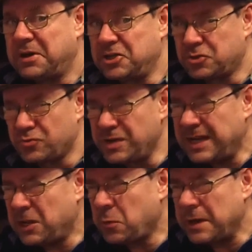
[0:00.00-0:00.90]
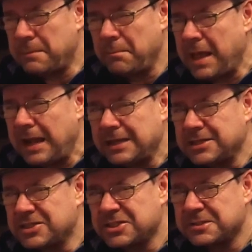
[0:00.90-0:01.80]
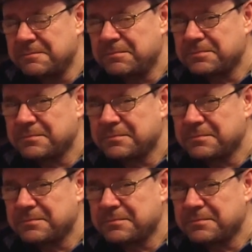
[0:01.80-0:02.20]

but it's really quite imbalanced.